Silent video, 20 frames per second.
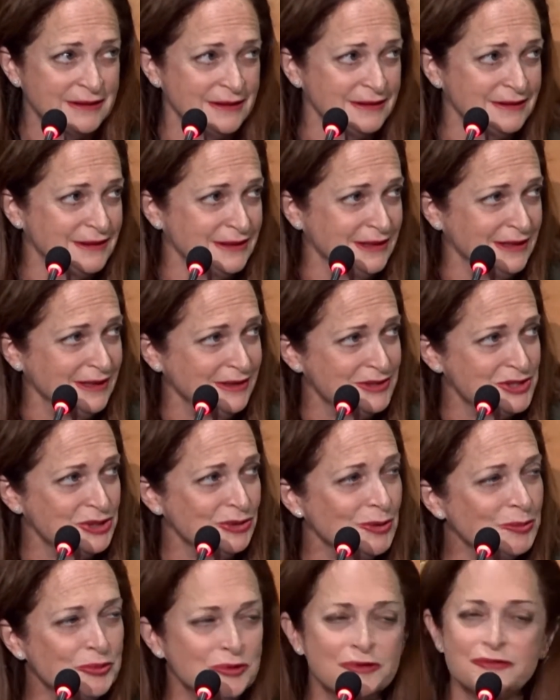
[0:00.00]
that the
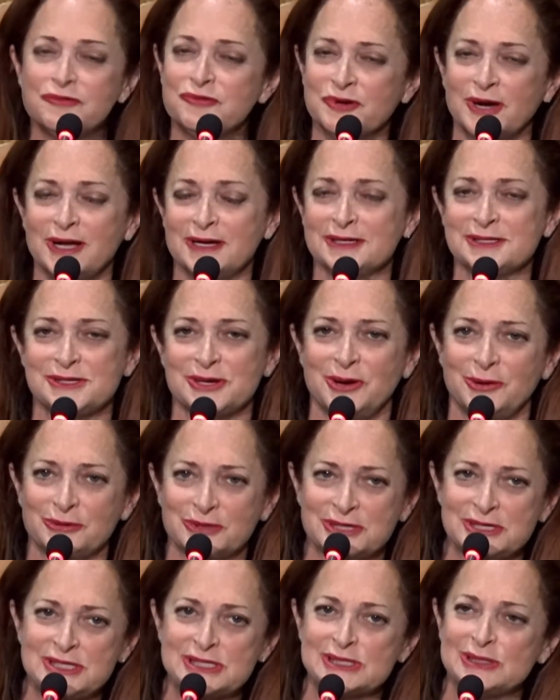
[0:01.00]
2 approved drugs
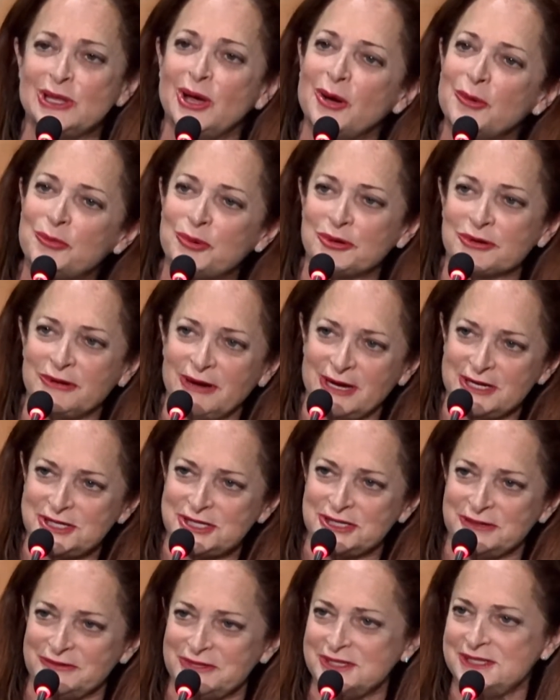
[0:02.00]
only slow
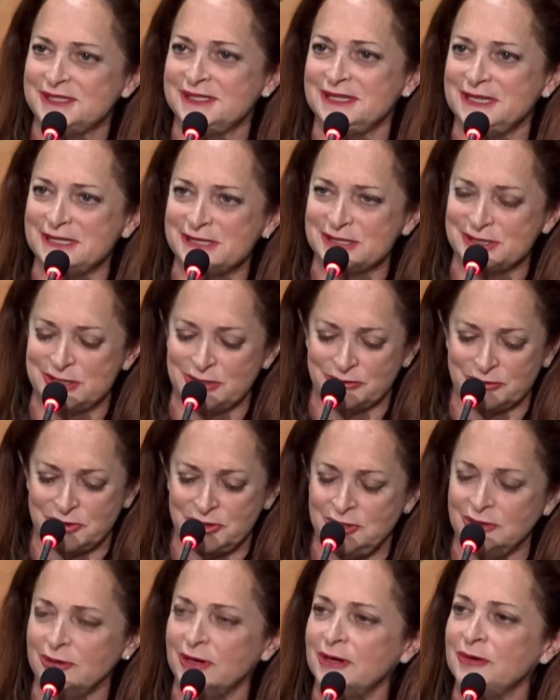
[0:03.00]
progression of the disease and don't
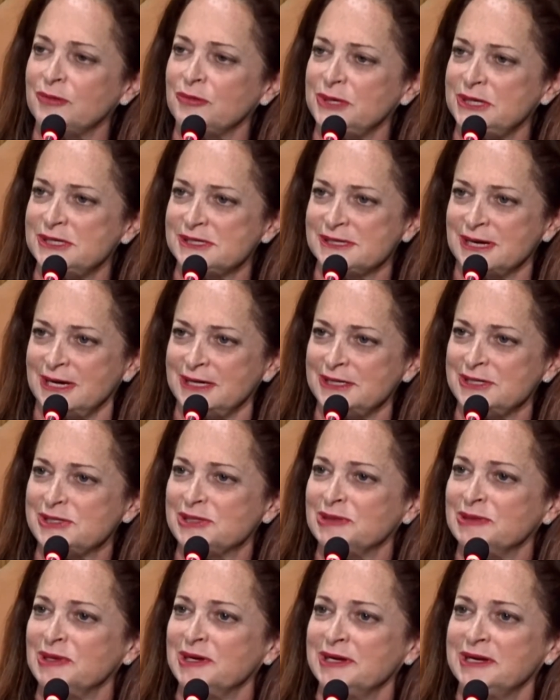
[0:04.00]
cure it, we decided
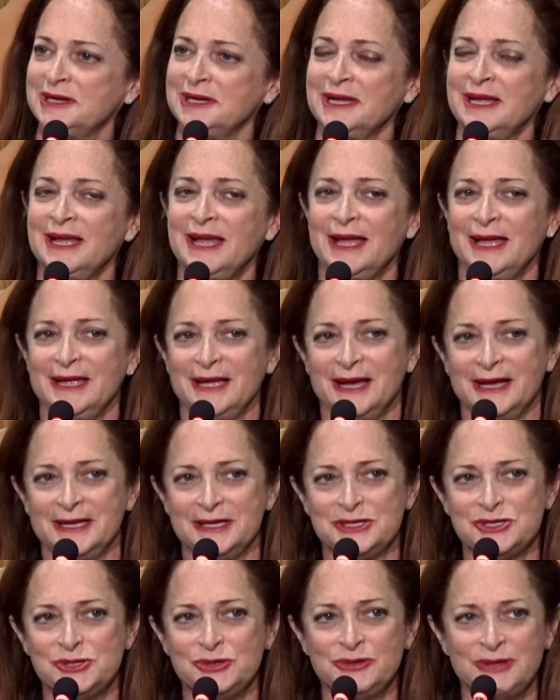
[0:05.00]
to look,
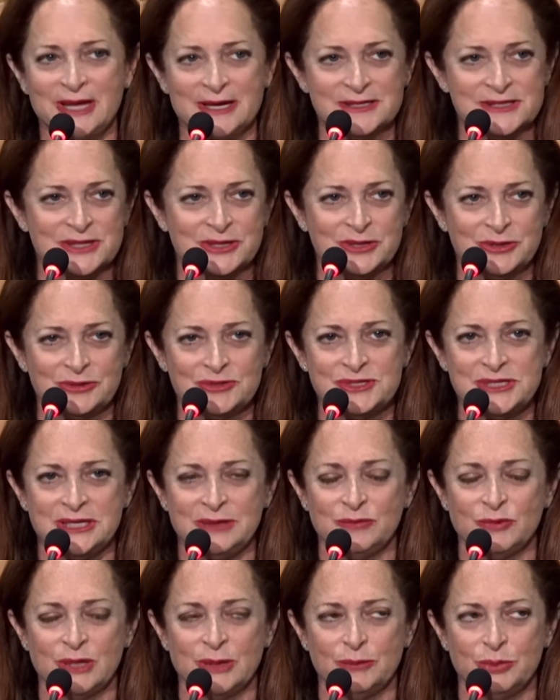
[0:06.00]
in
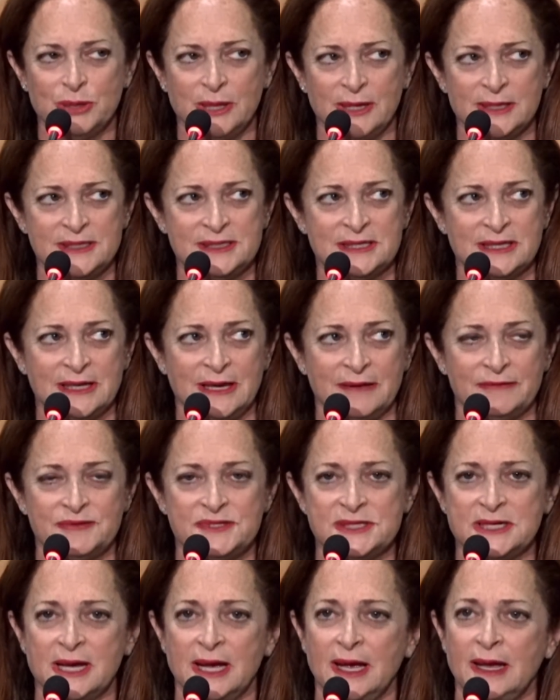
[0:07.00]
2013, we applied to the
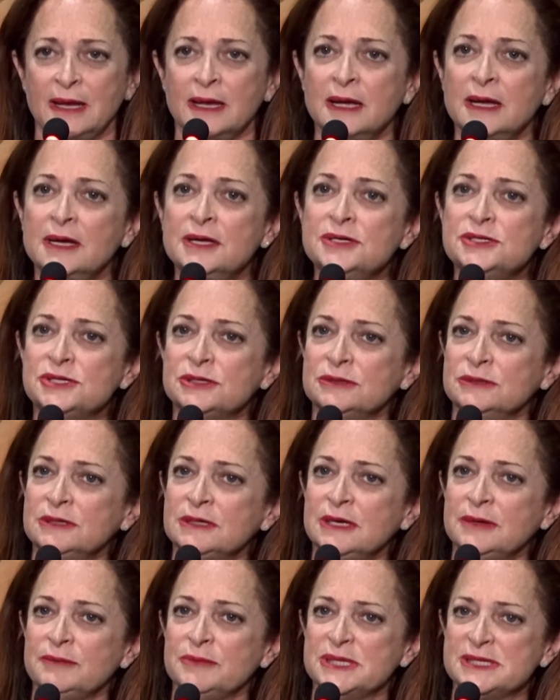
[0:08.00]
FDA to
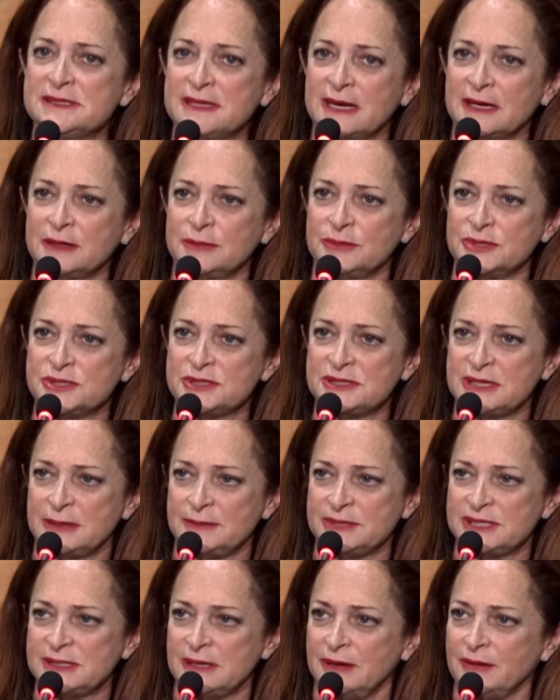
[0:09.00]
look at mesenchymal
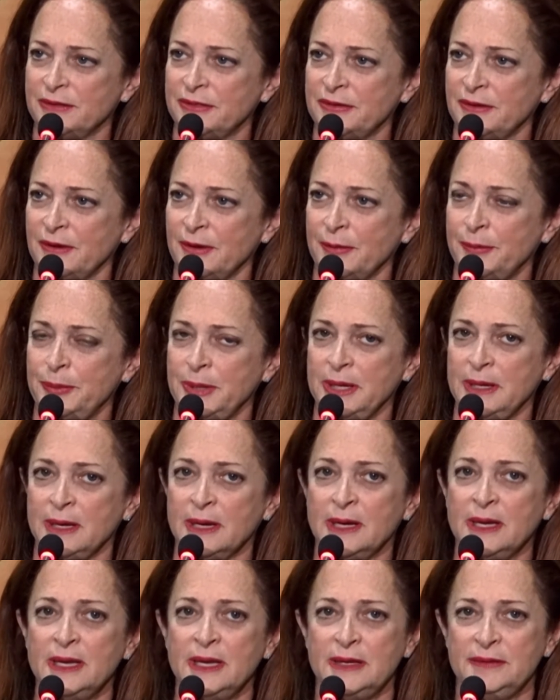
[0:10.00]
stem cell therapy
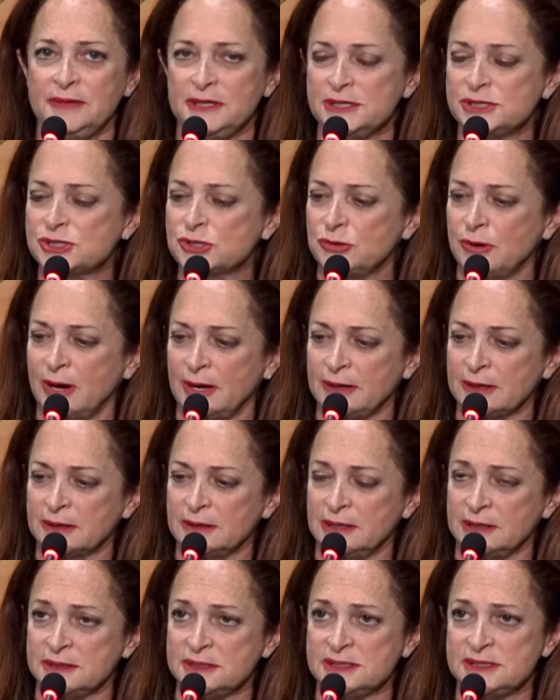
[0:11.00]
in these chronic
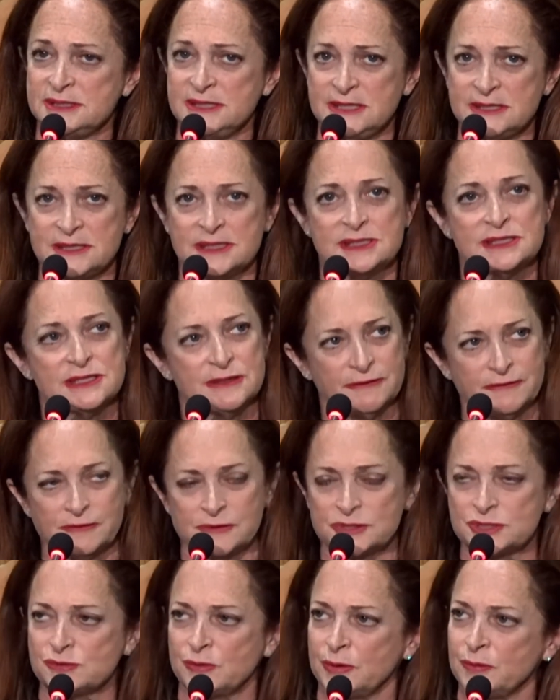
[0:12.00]
lung diseases. The
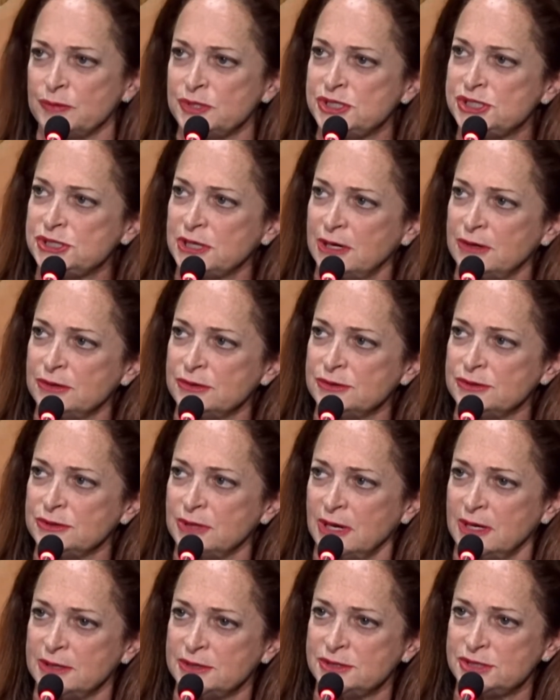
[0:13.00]
first one we
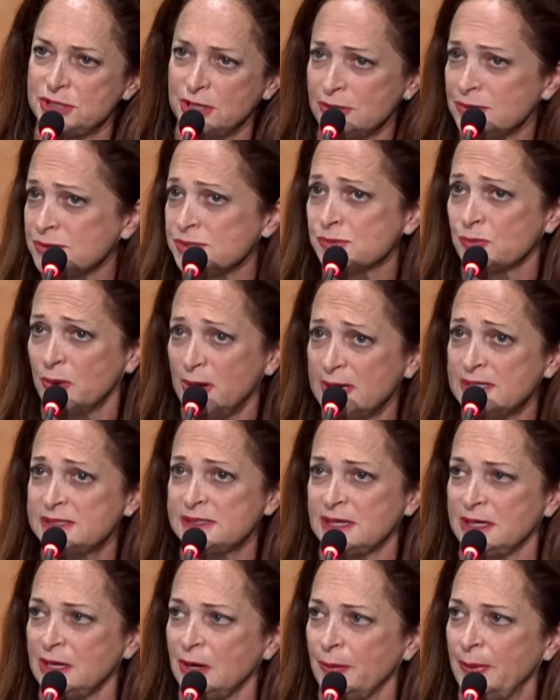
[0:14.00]
chose was
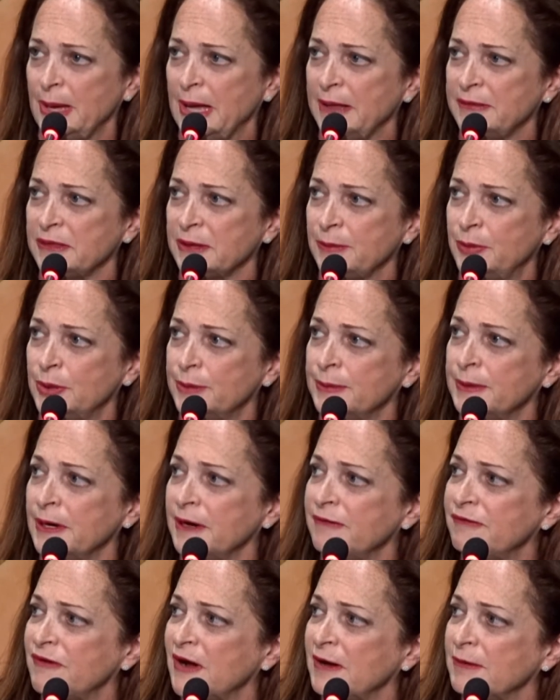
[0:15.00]
idiopathic
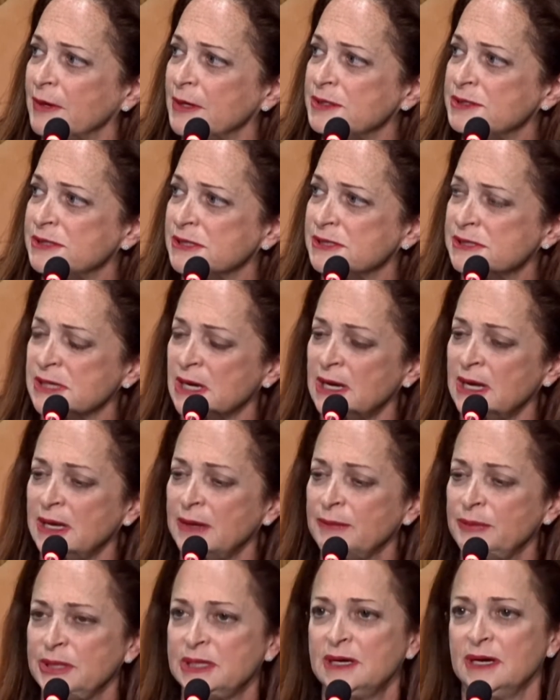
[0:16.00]
pulmonary fibrosis
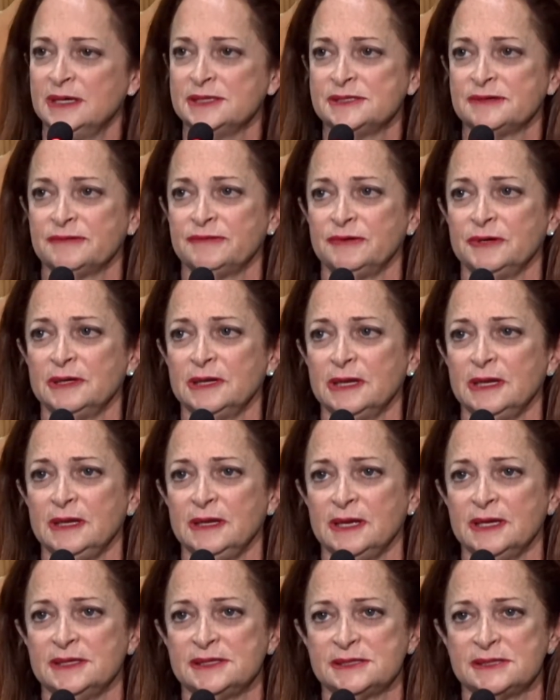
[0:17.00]
because of really
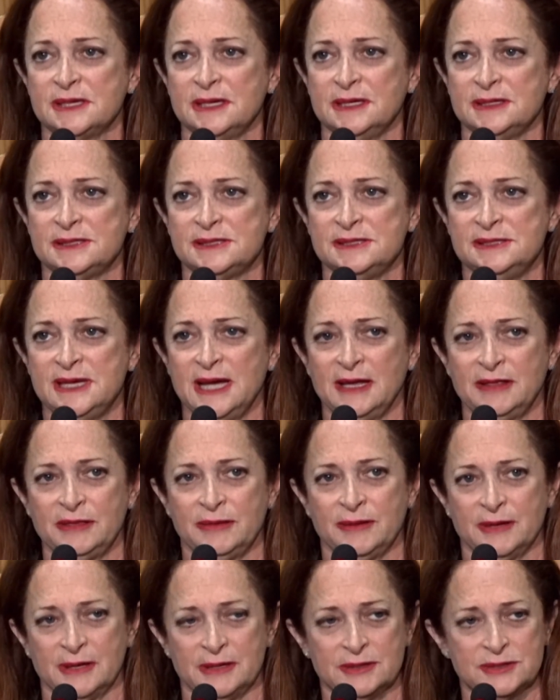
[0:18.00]
its death,
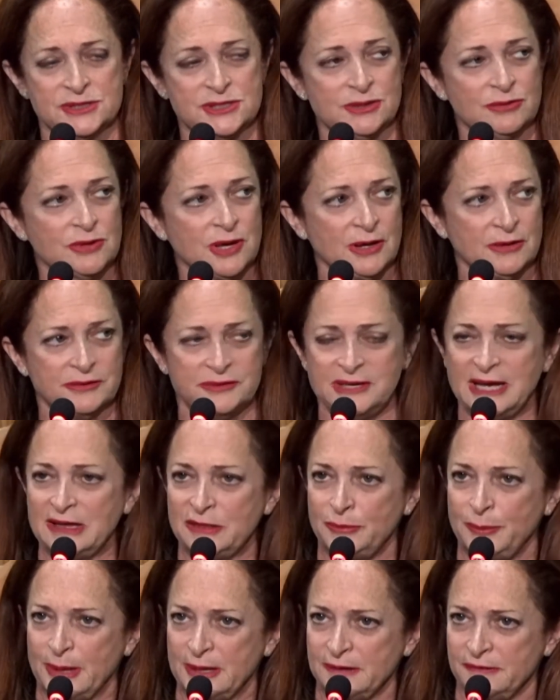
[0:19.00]
so-called
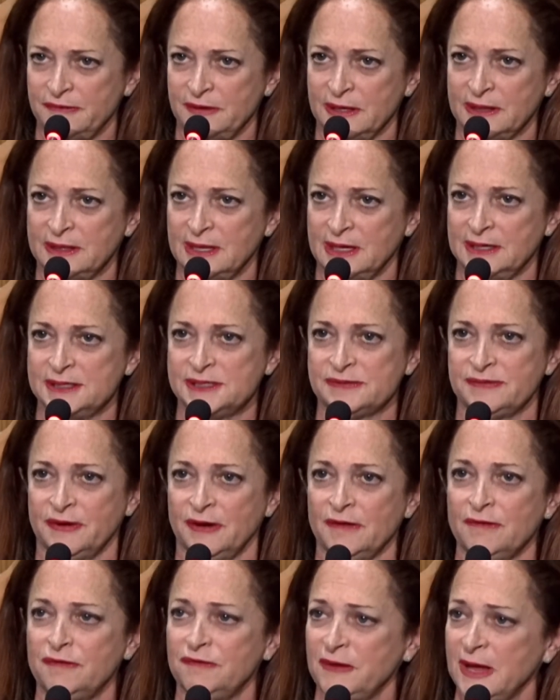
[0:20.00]
death benefit, that it's
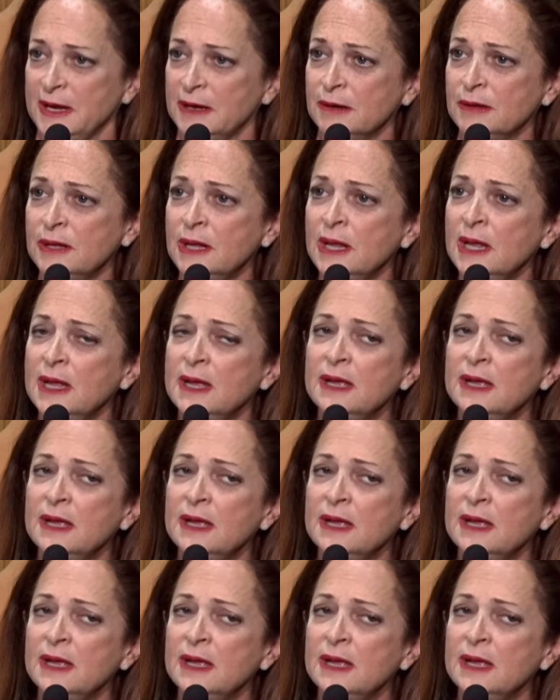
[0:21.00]
very fatal.